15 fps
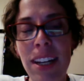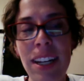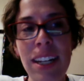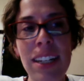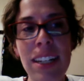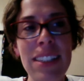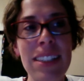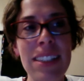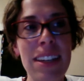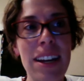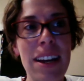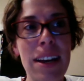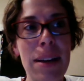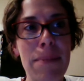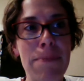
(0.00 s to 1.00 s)
it's
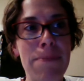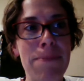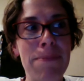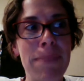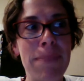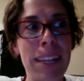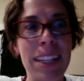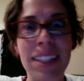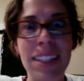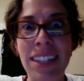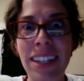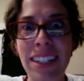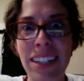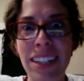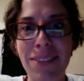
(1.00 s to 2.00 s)
it's
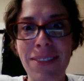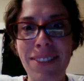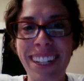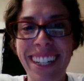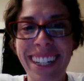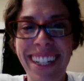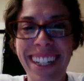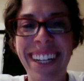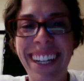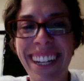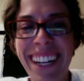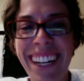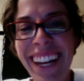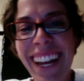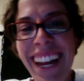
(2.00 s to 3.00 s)
addictive.
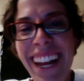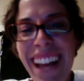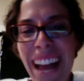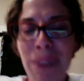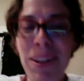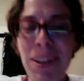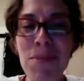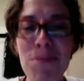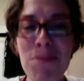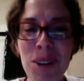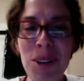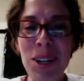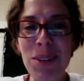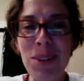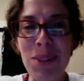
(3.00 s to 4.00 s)
I mean, the more
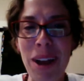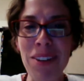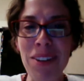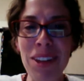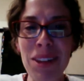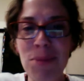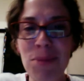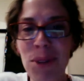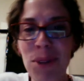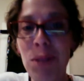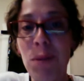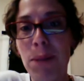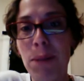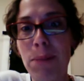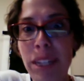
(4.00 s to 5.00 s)
you're around it, the more you
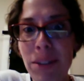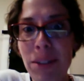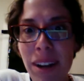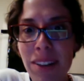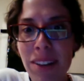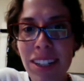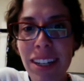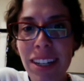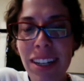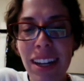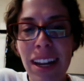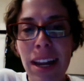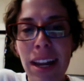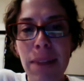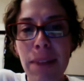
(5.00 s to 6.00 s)
want to be around it
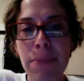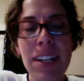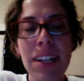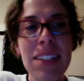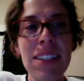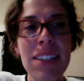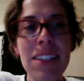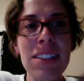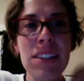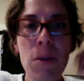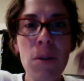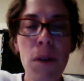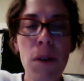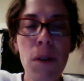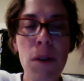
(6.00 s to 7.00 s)
because it's so
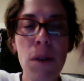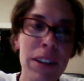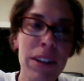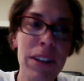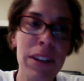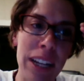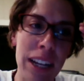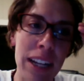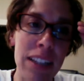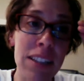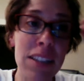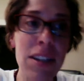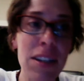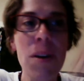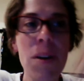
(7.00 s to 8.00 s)
uplifting. It's
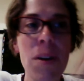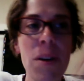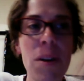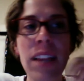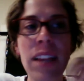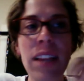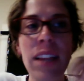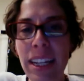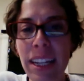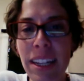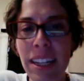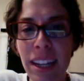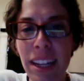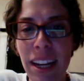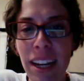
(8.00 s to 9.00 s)
so unlike
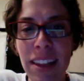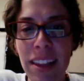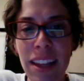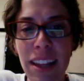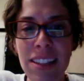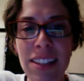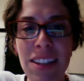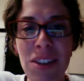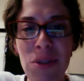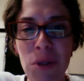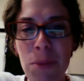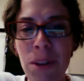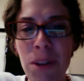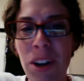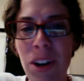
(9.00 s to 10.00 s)
anything that is the
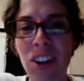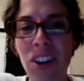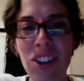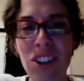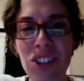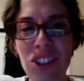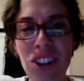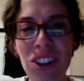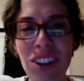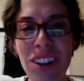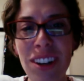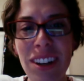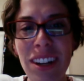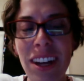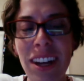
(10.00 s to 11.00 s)
norm in our culture
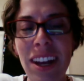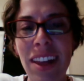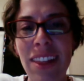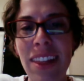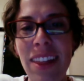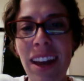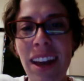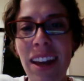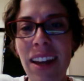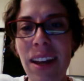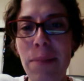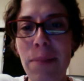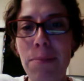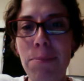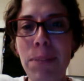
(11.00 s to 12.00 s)
that
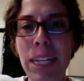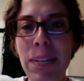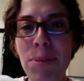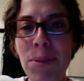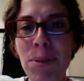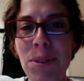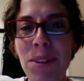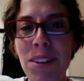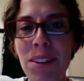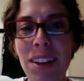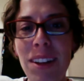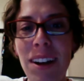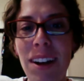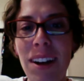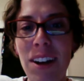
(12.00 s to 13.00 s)
people
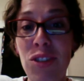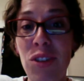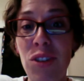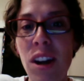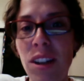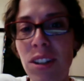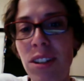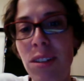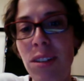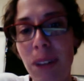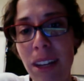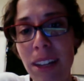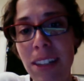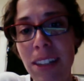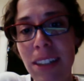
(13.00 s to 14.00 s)
are drawn to
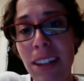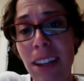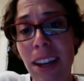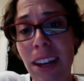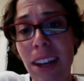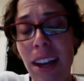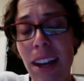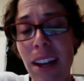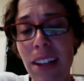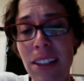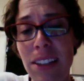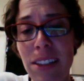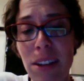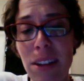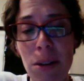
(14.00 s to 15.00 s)
it. And
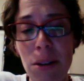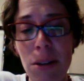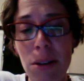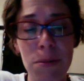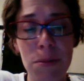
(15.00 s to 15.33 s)
so